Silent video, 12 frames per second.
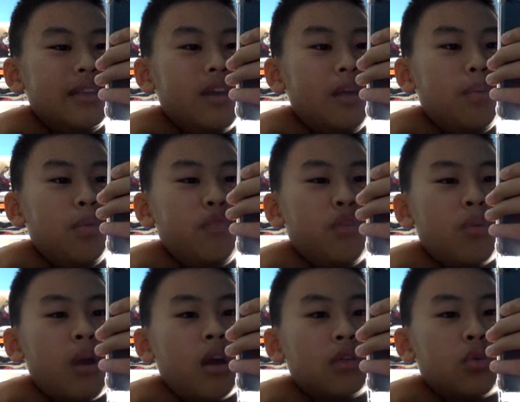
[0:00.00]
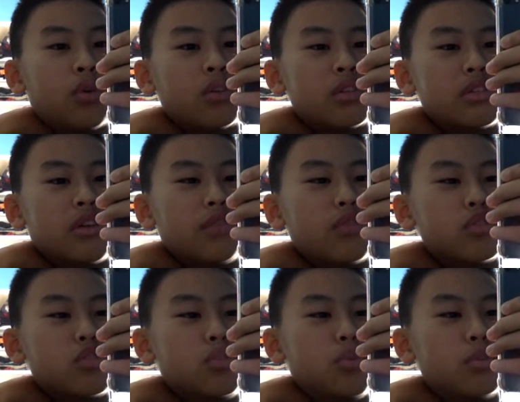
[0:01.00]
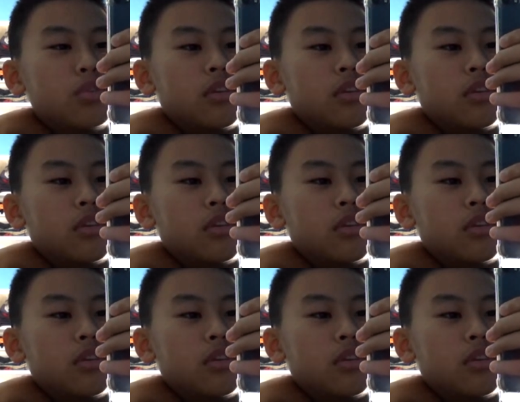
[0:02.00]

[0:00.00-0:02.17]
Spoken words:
not perform hardware or software support